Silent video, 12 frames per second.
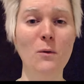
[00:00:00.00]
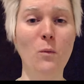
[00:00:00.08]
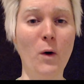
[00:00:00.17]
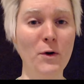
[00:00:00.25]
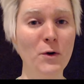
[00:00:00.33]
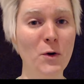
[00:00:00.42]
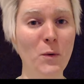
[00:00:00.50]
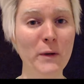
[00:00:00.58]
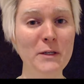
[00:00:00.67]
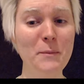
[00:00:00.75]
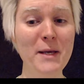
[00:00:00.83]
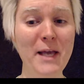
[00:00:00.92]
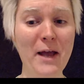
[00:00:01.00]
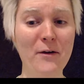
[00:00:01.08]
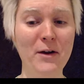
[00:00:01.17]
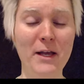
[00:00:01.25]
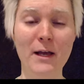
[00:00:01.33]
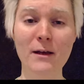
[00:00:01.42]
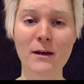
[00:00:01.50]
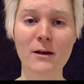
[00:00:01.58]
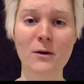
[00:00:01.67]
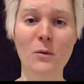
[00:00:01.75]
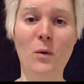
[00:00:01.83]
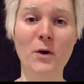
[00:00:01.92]
what you're going to be carrying,
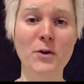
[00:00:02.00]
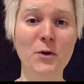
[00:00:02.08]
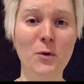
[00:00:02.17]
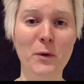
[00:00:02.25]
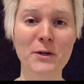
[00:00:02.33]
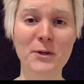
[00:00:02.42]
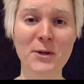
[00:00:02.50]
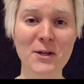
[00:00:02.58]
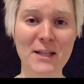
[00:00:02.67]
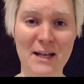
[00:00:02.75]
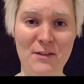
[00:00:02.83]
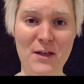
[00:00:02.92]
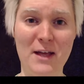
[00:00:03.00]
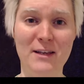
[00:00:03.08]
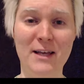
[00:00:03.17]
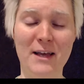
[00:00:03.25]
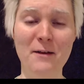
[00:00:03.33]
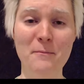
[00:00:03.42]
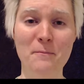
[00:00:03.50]
what you're going to look like that day.